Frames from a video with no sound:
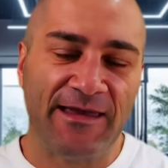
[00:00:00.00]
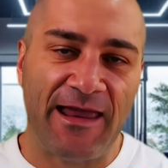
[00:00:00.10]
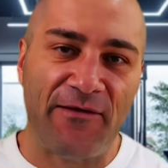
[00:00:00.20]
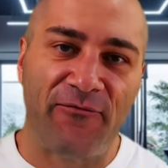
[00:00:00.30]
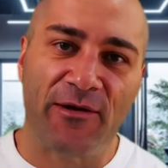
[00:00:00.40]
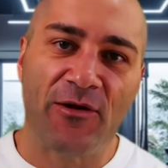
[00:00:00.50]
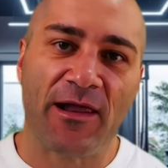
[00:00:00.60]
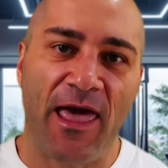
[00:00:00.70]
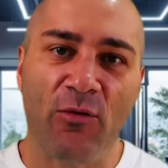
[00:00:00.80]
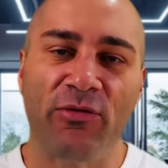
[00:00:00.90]
And if we're not
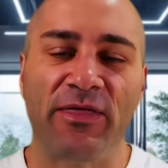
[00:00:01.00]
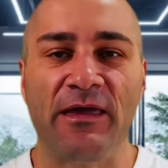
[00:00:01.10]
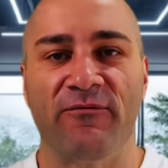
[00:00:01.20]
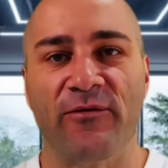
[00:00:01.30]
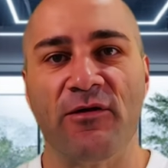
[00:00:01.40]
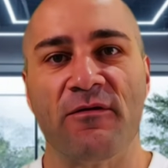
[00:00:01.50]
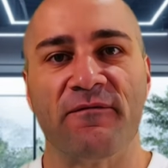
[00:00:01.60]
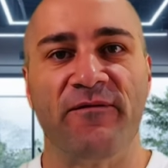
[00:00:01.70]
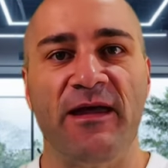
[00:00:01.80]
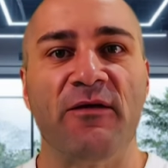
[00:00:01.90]
healthy, if we're not fit,